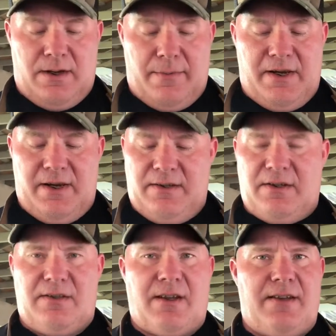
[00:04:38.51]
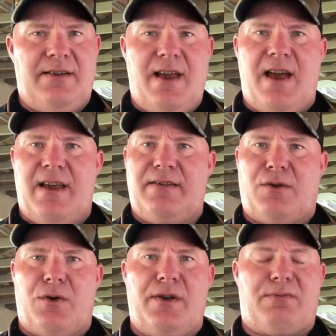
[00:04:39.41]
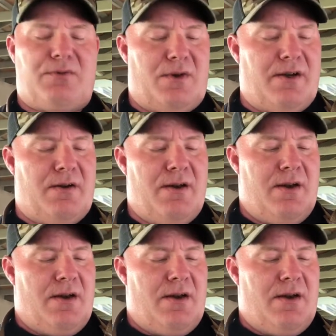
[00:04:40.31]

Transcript: I mean, it's just a nice, crisp trigger,